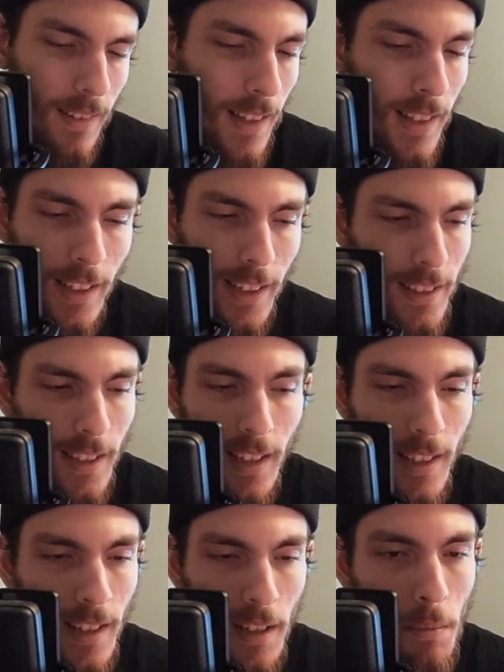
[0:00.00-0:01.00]
And like I said,
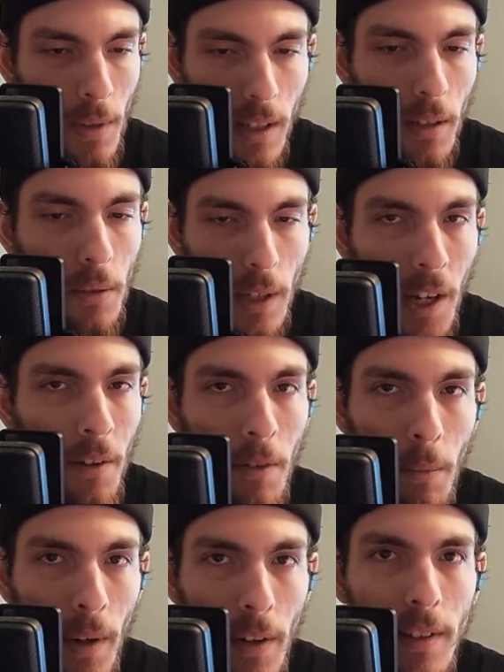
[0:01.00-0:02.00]
it does make you scared for mm-hmm.